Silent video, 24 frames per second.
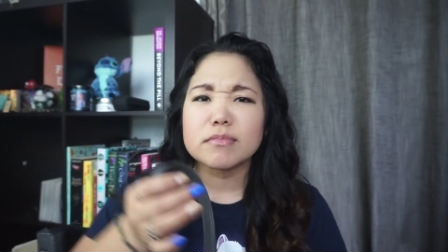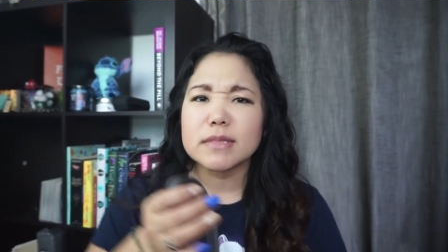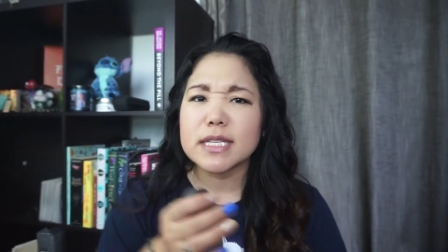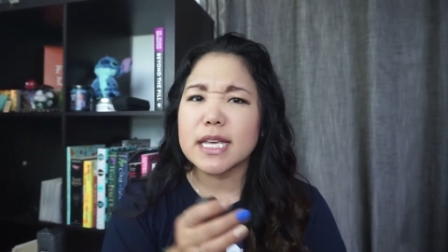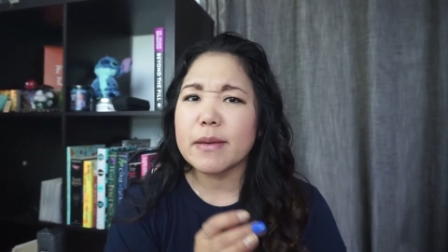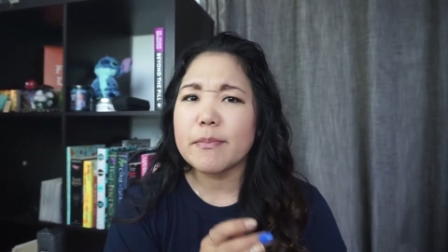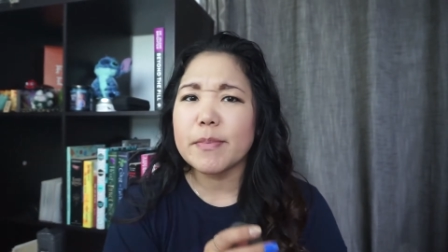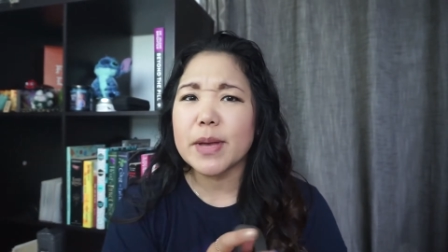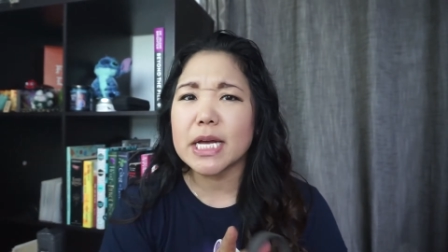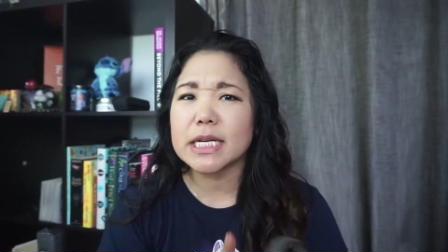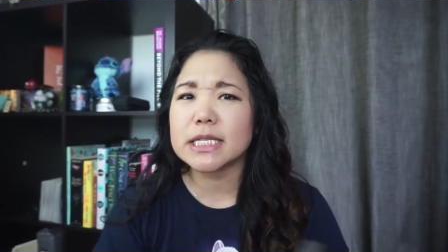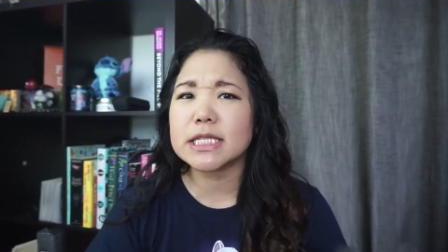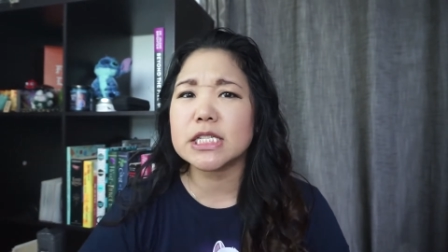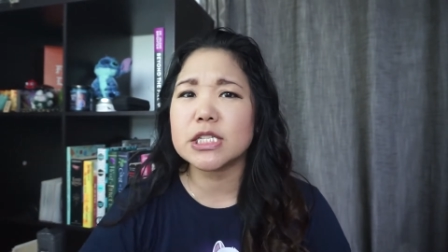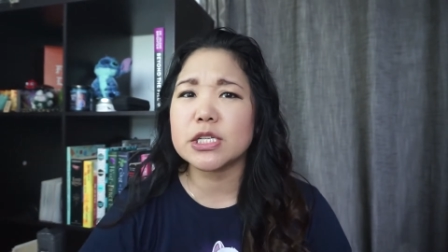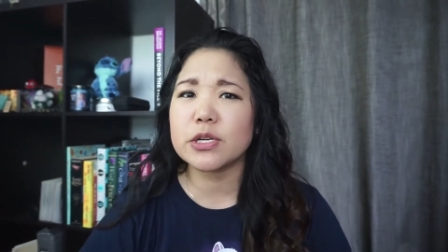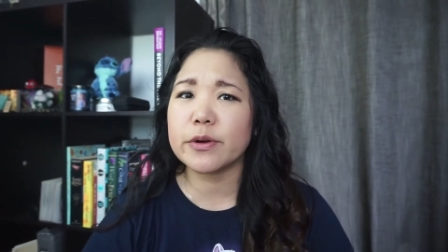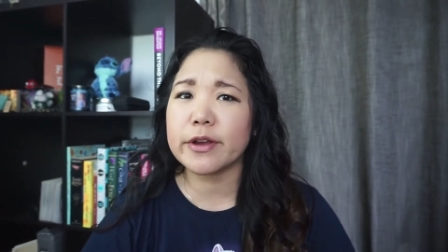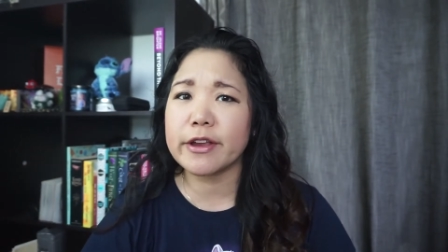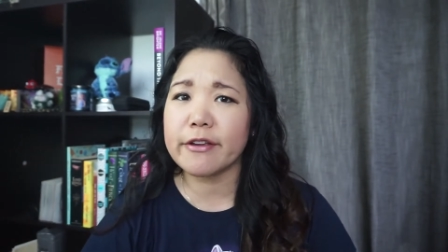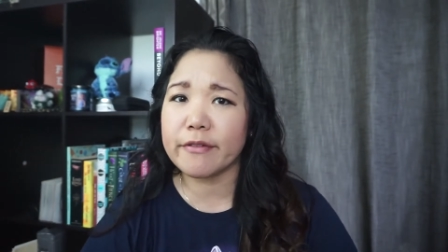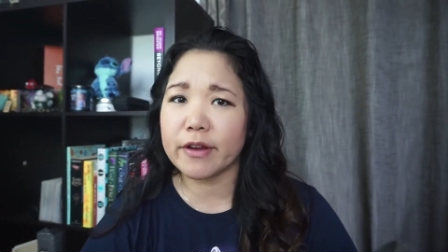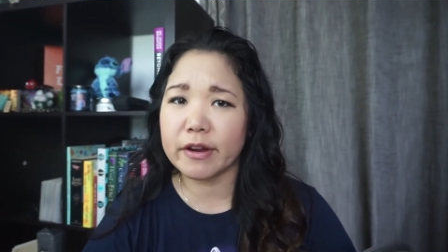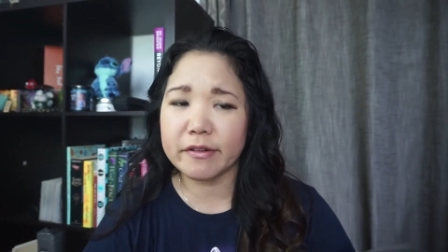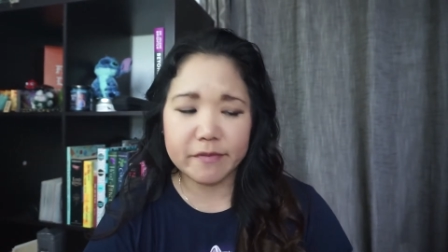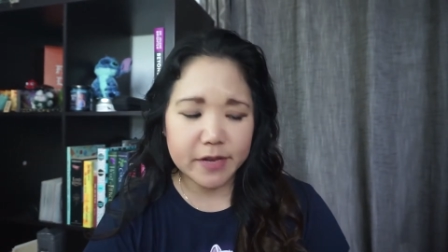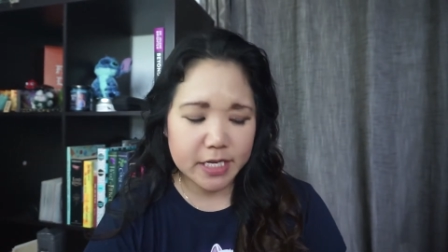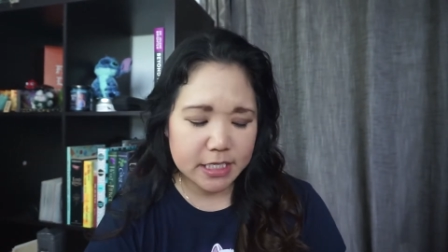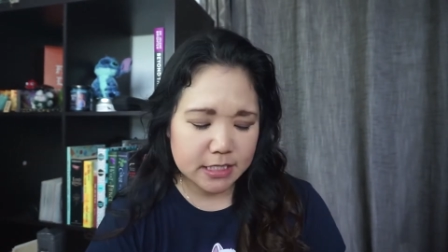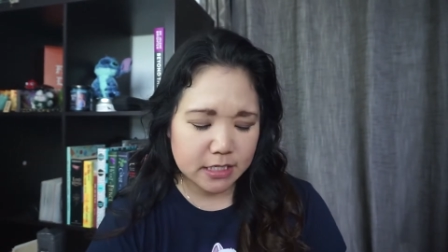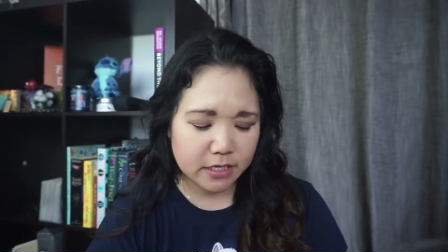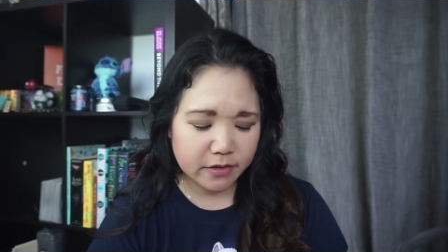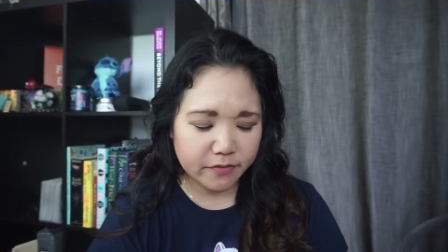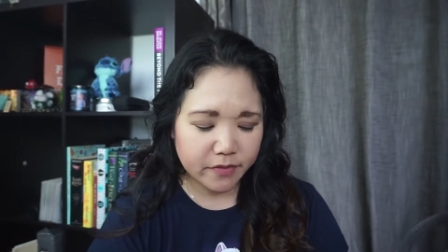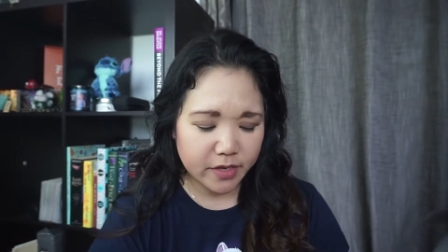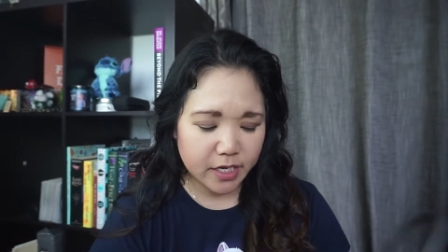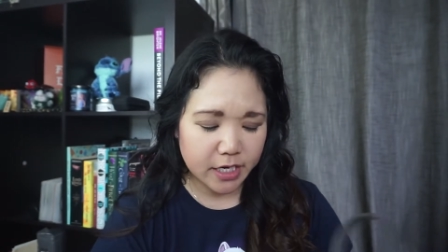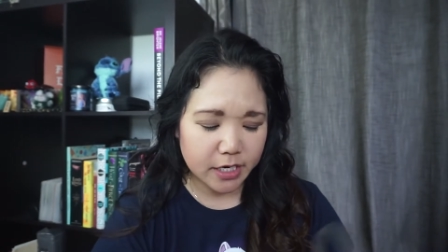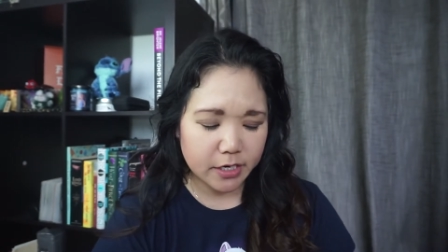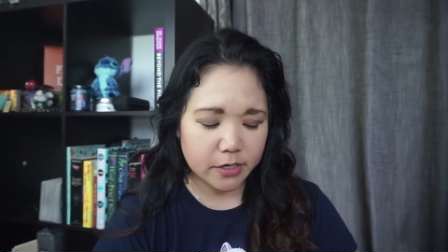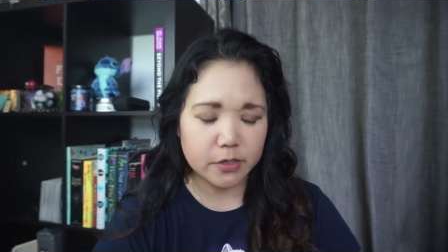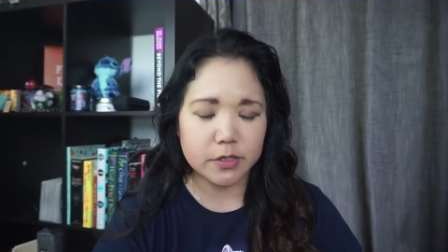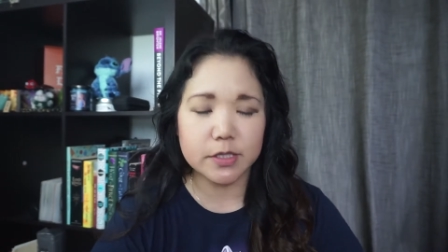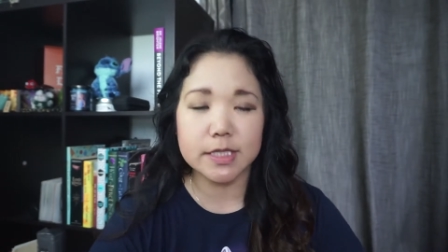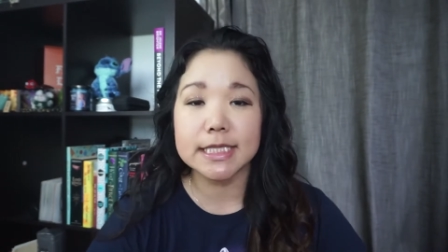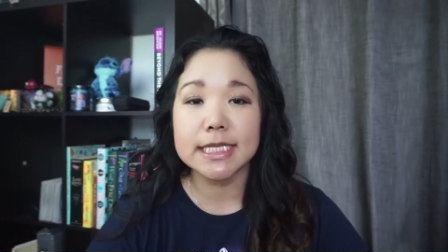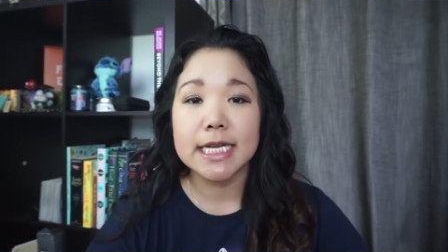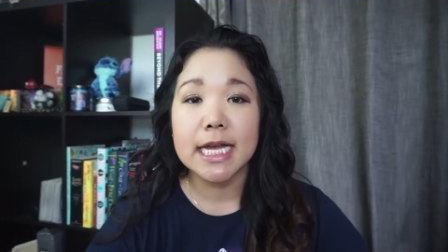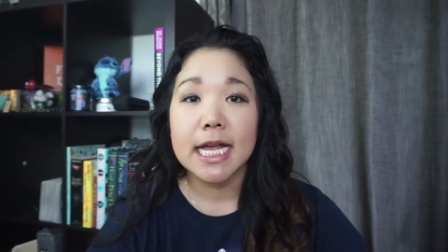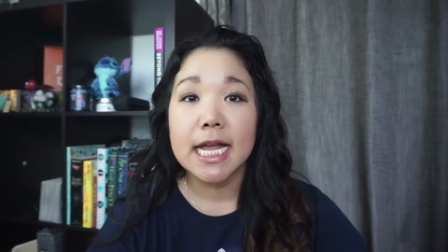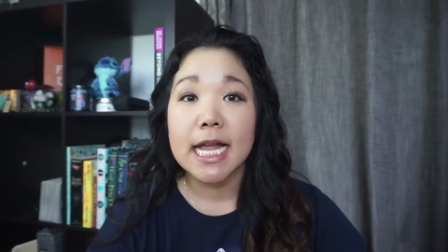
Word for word: get back to doing front-facing videos